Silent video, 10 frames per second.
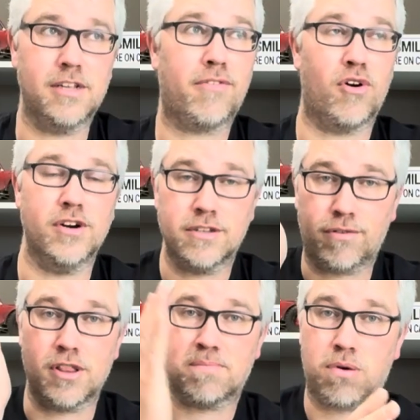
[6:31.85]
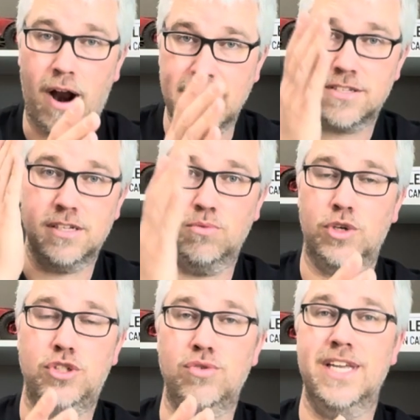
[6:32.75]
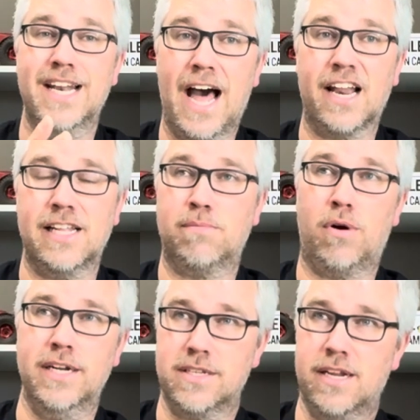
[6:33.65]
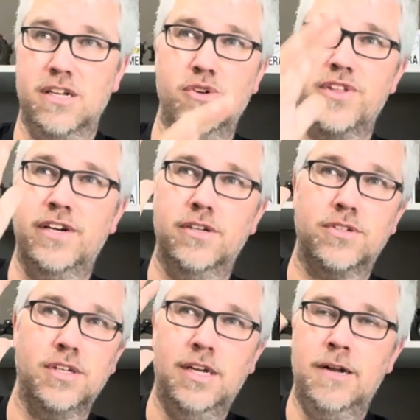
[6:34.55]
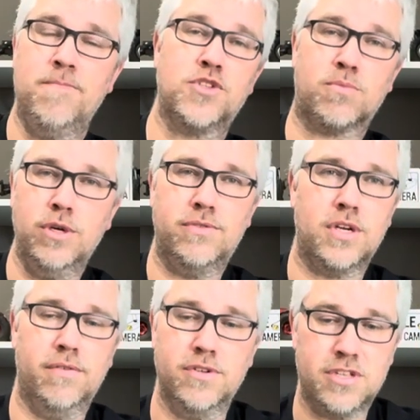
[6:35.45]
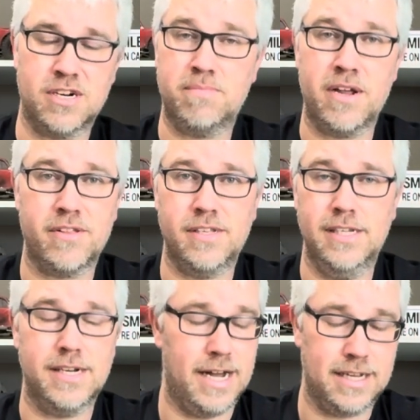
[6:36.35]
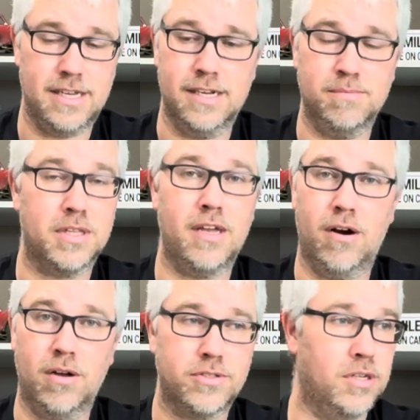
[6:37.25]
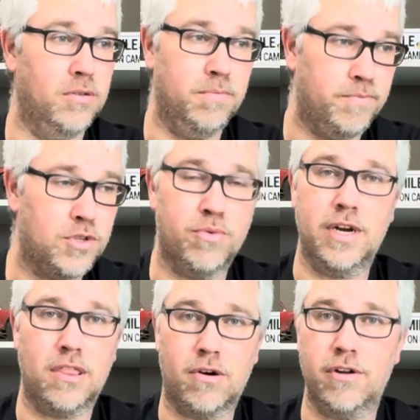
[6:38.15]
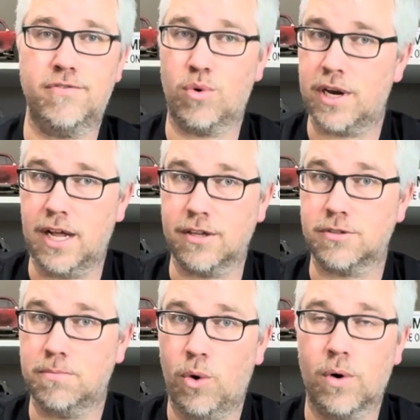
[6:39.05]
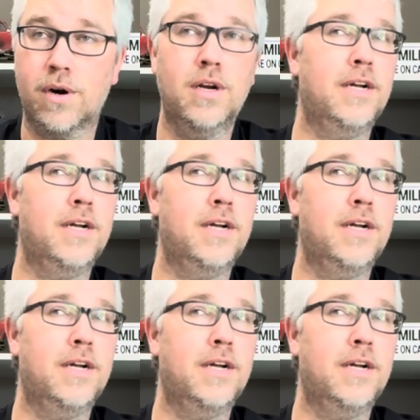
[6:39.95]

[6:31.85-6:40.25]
far as for the price and what you get out of that price. I know there's some reef servos that are better than it. I get it, but they're also $20, $30, $40 more.